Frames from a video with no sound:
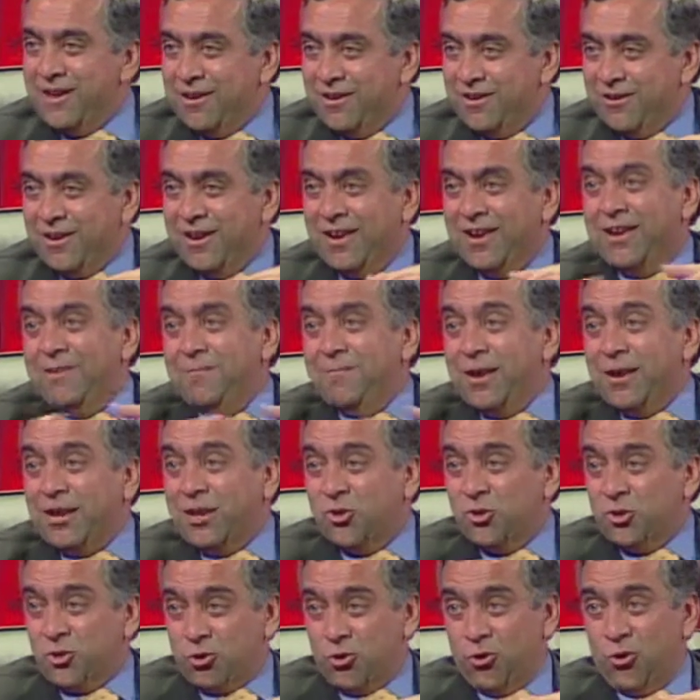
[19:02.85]
really
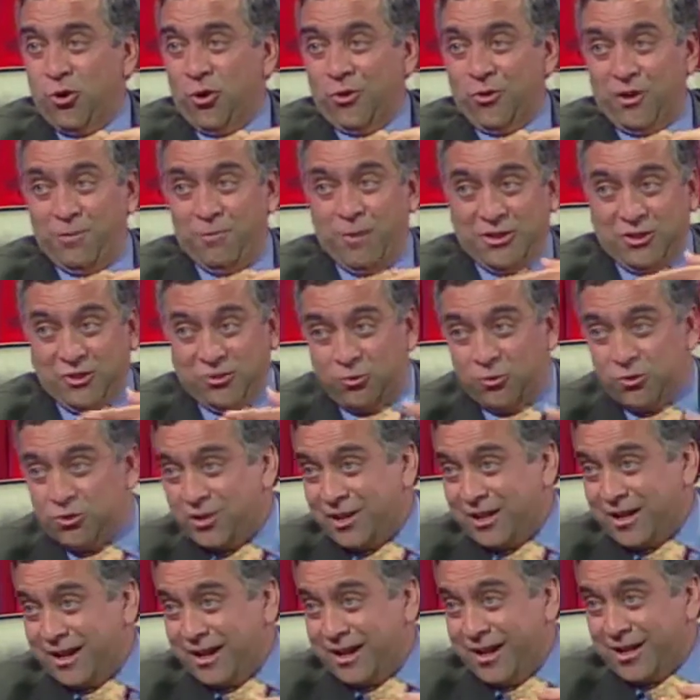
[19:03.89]
making sure that my
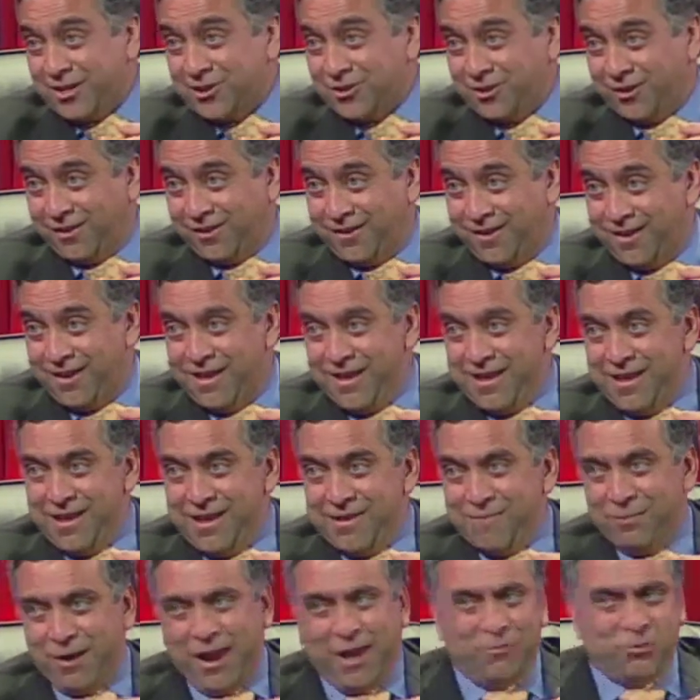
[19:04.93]
social connection,
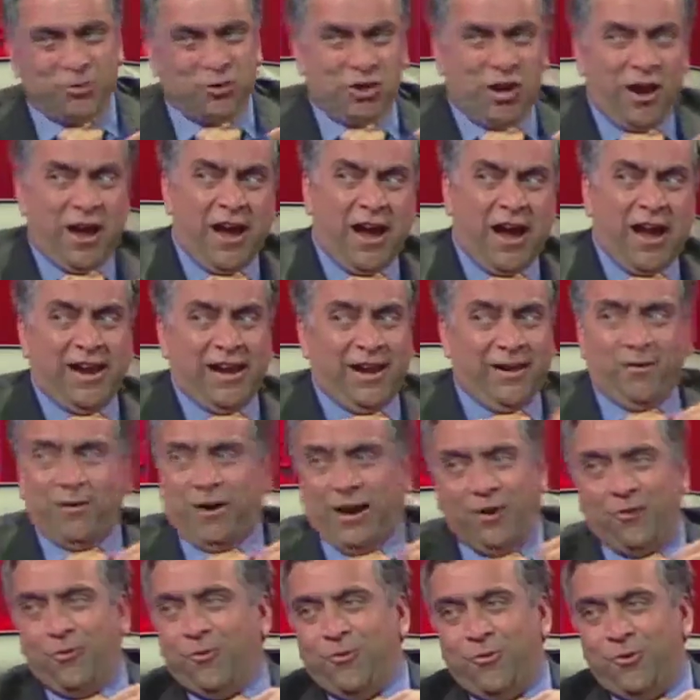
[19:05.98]
but I'm shy and
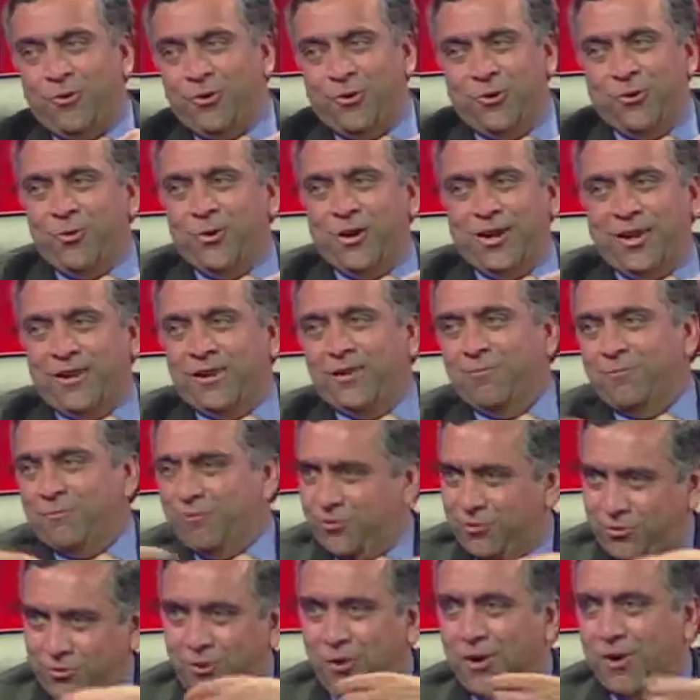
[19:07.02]
I don't want to do it in a
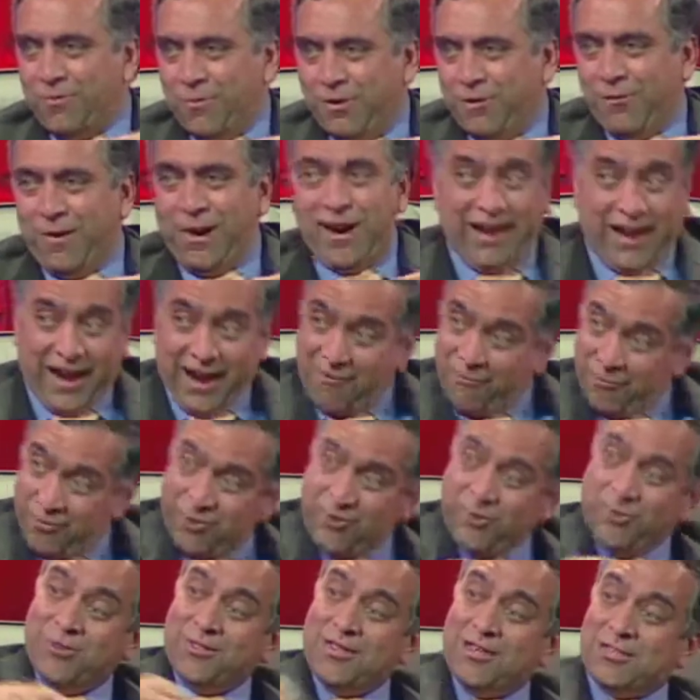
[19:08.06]
normal way. I want to
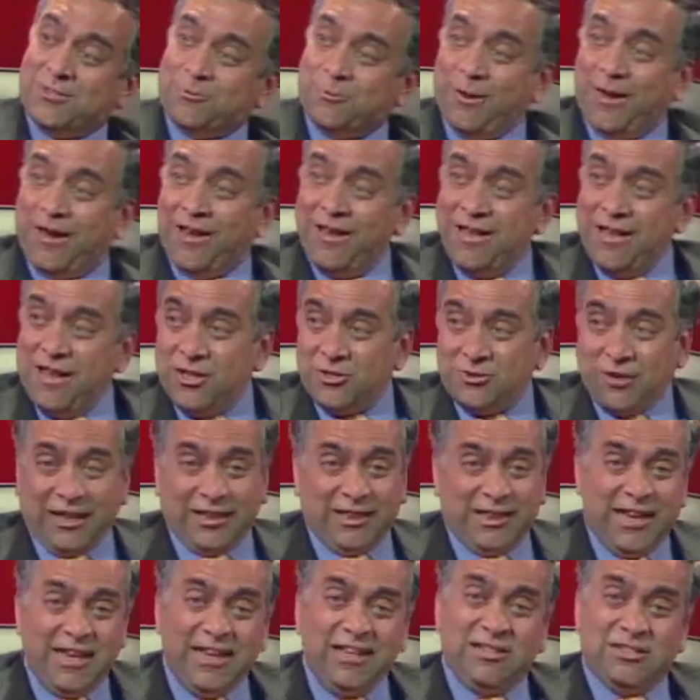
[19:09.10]
do it this way. So I
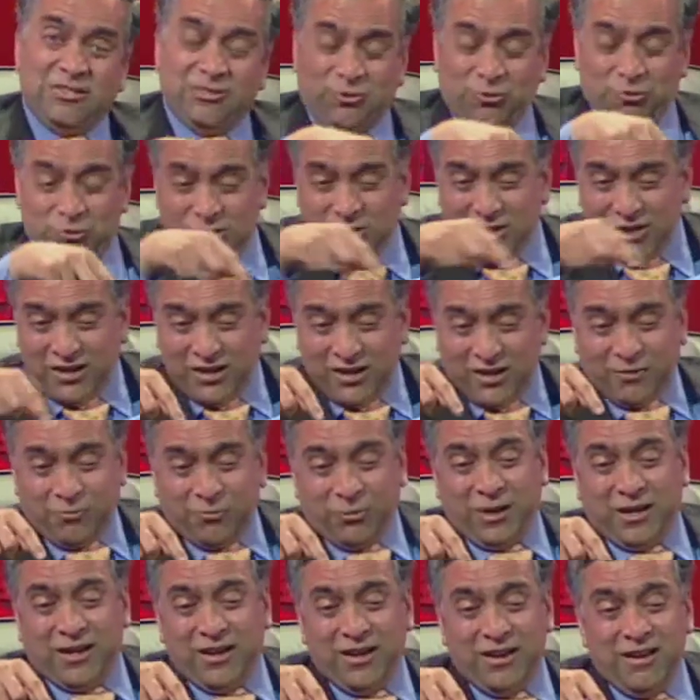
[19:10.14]
think social
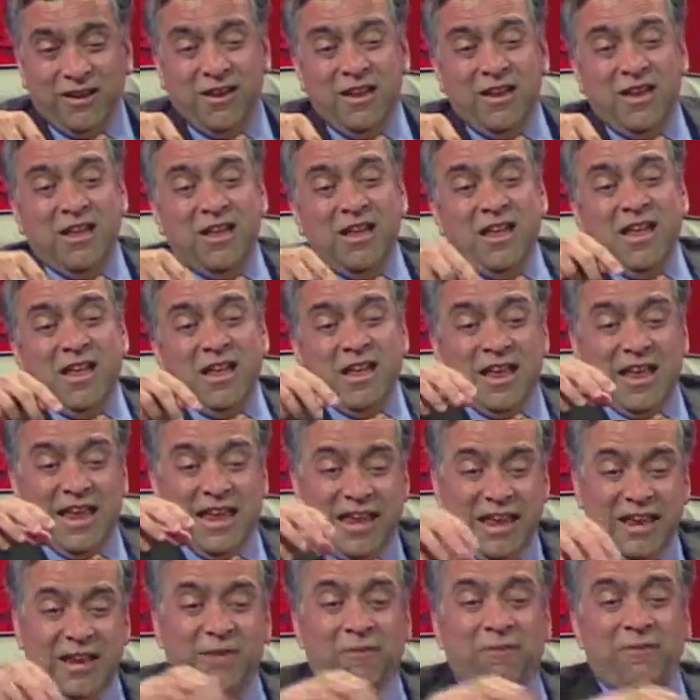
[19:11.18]
networking
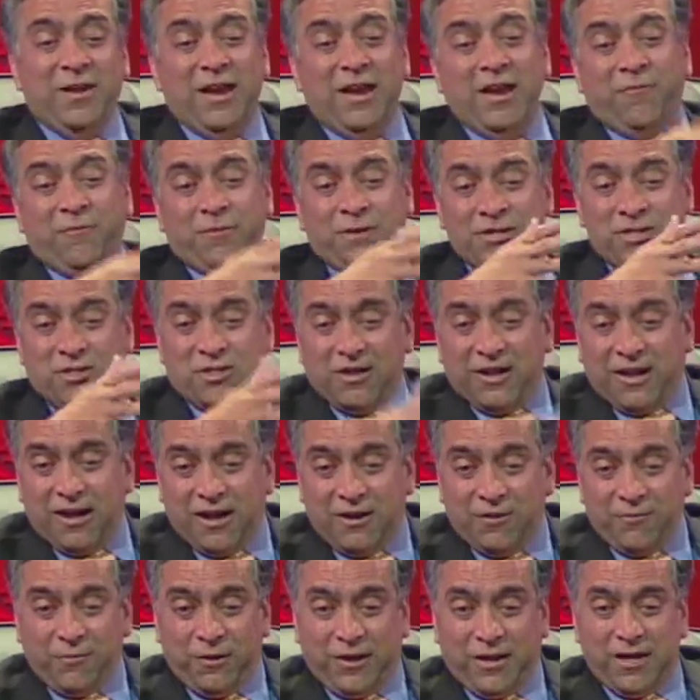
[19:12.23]
in a way of instant
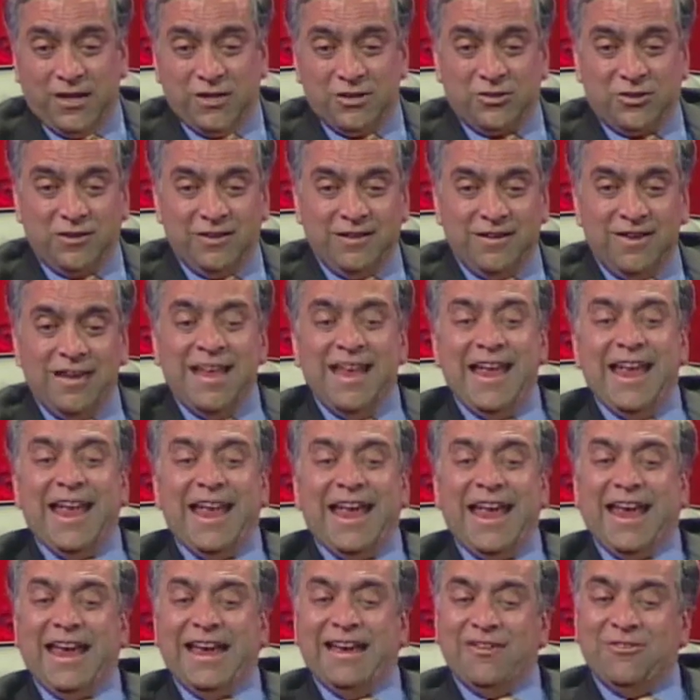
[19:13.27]
gratification
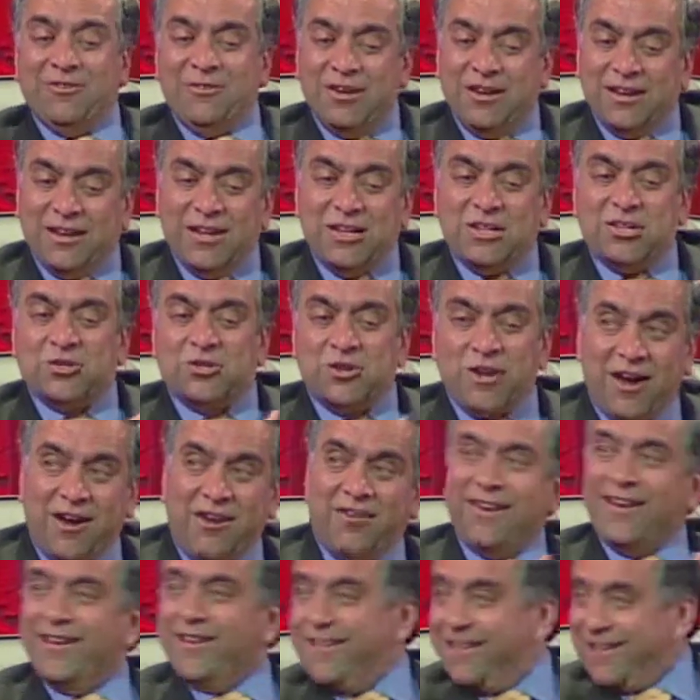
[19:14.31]
and really
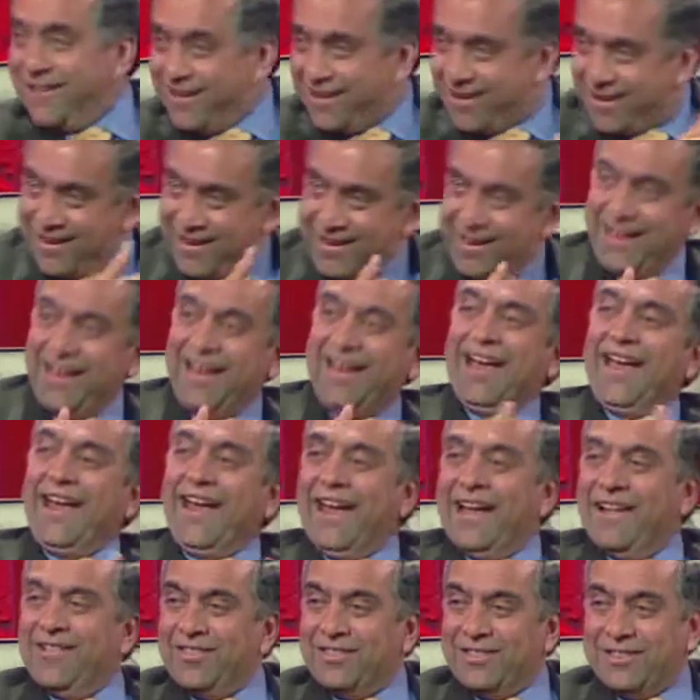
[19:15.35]
sharing
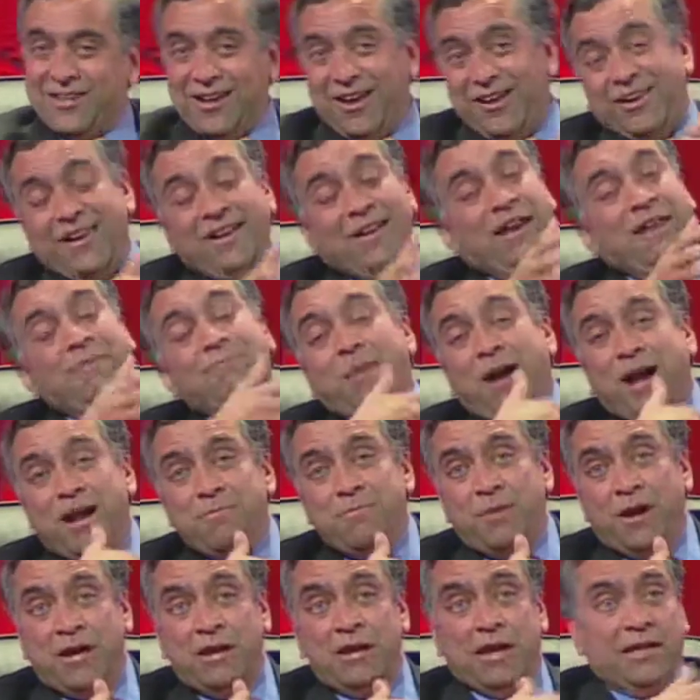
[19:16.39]
and telling, in my
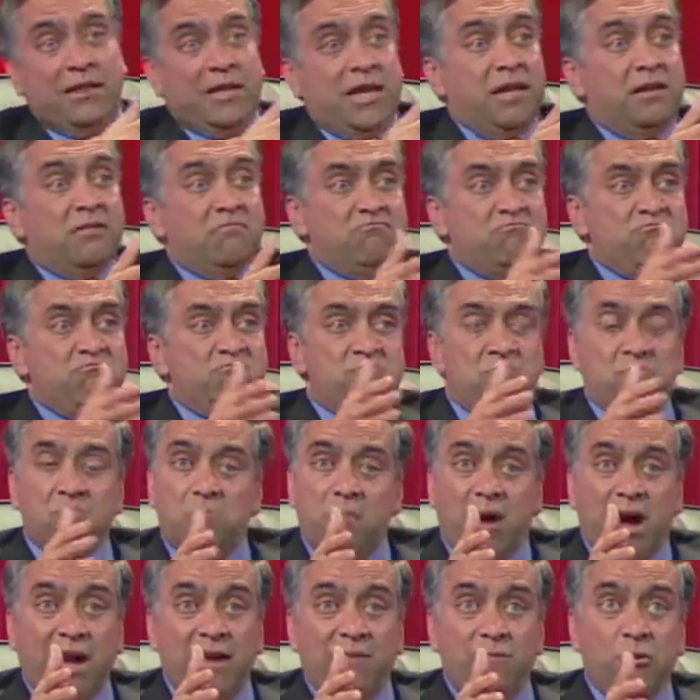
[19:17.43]
mind, and then
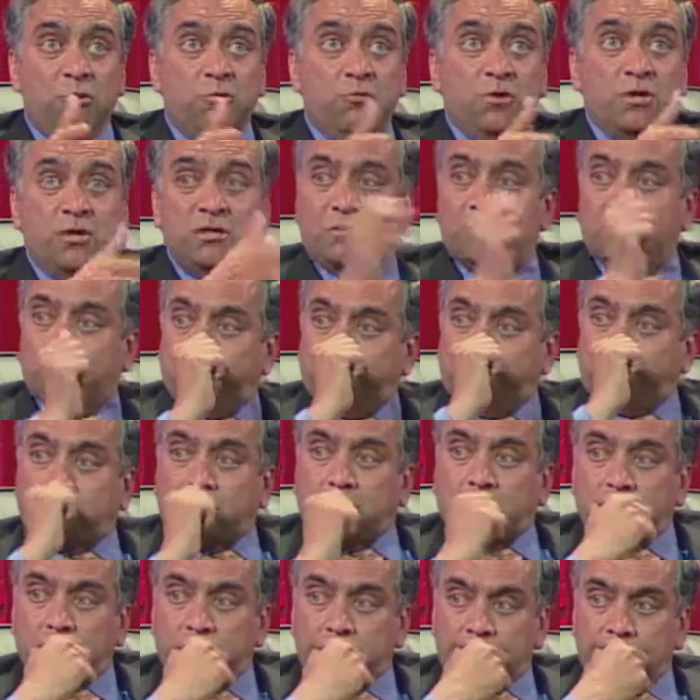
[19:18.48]
my view but all these things are a
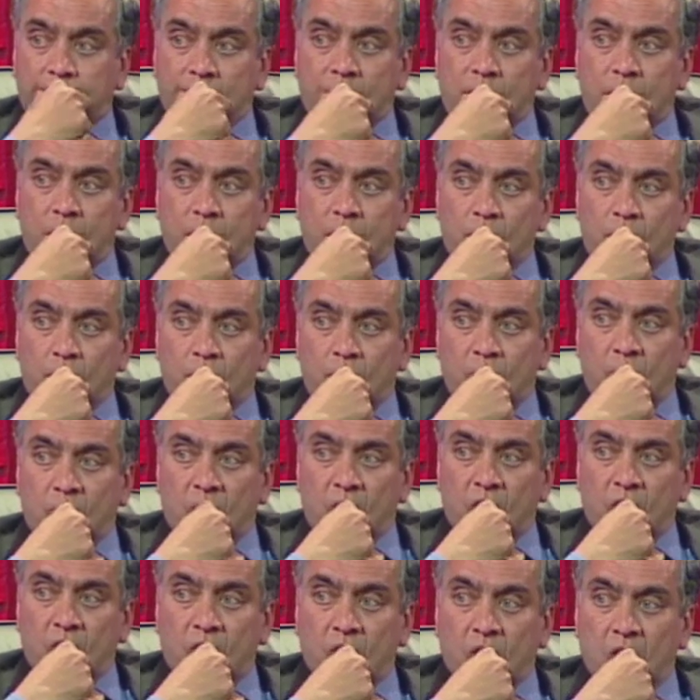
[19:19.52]
little bit different than
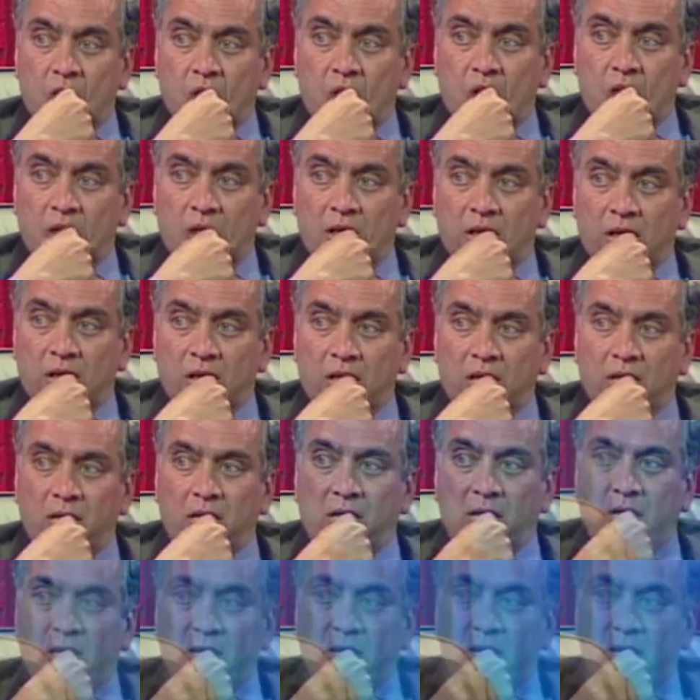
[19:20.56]
telling a story, aren't they?